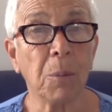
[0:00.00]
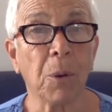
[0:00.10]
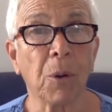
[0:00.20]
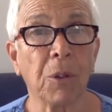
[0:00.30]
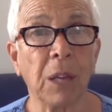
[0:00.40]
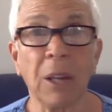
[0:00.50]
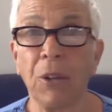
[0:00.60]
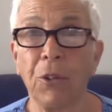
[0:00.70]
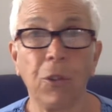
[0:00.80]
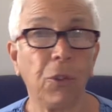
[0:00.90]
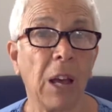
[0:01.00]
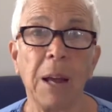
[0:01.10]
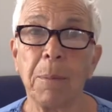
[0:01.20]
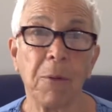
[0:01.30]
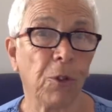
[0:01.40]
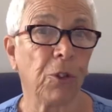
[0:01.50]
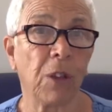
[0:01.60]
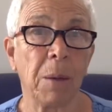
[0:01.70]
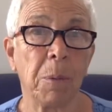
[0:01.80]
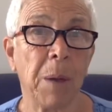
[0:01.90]
birth thinking as soon as I had my first
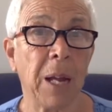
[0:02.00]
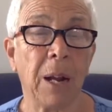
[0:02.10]
labor pain,